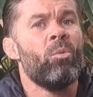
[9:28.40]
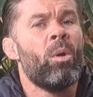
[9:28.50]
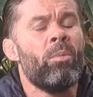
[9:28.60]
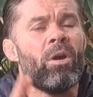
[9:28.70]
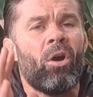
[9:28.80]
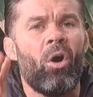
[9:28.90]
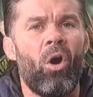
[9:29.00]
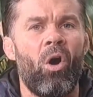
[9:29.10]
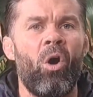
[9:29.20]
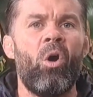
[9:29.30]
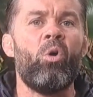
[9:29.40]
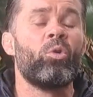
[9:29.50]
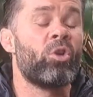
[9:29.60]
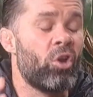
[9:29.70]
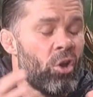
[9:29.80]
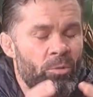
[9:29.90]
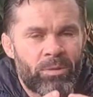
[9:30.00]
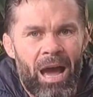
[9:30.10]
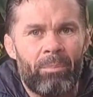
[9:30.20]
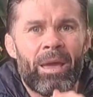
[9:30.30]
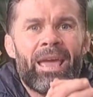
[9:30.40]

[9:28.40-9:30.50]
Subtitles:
when we were all cooped up